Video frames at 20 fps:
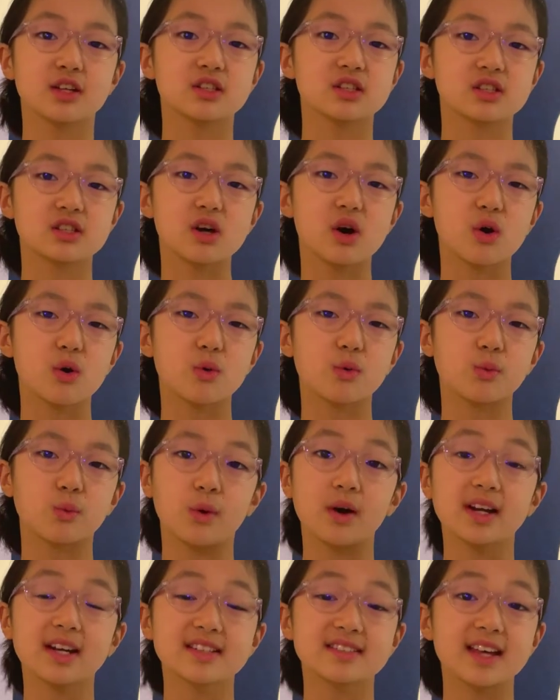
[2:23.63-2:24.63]
So
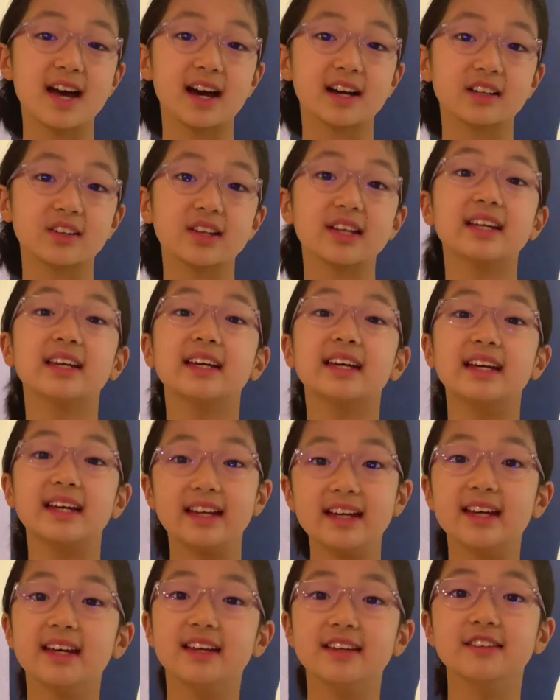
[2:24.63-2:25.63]
what exactly
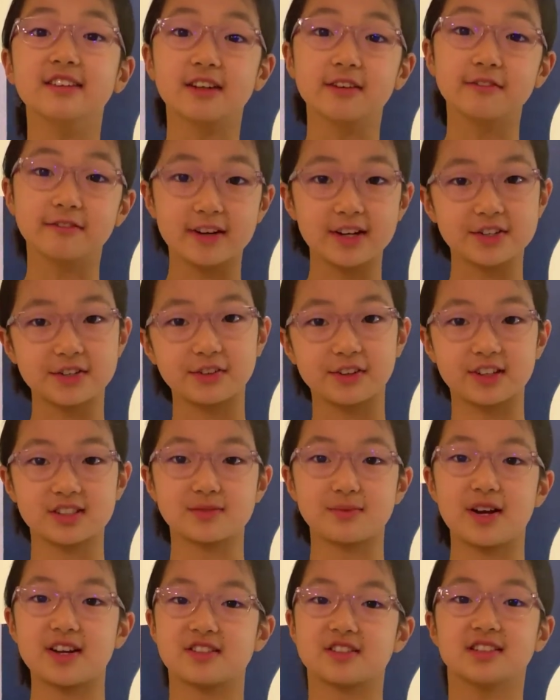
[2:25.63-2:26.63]
is facial
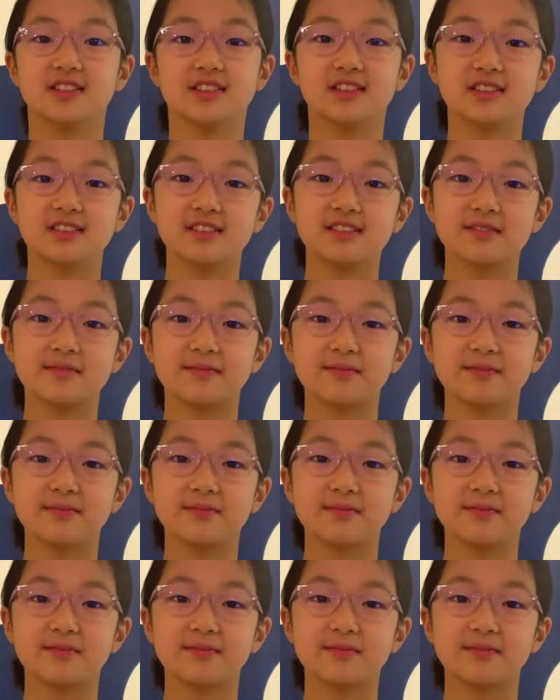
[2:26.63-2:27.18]
expressions?